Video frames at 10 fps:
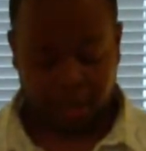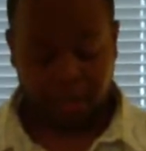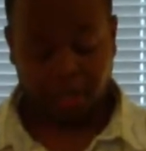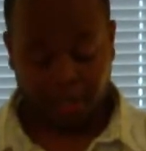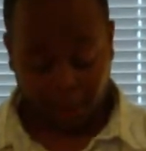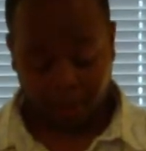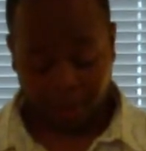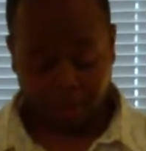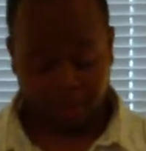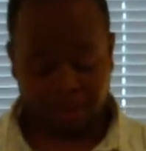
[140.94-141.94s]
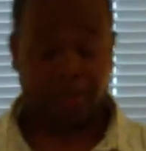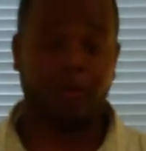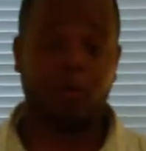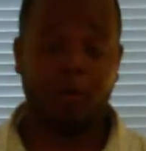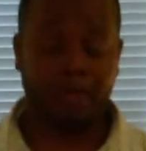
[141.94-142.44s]
hard surfaces and
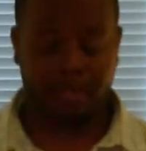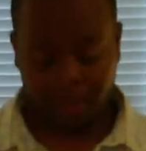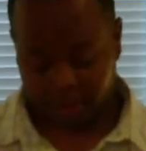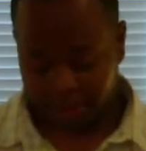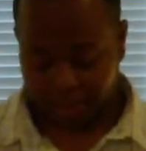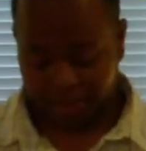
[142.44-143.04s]
floor mats.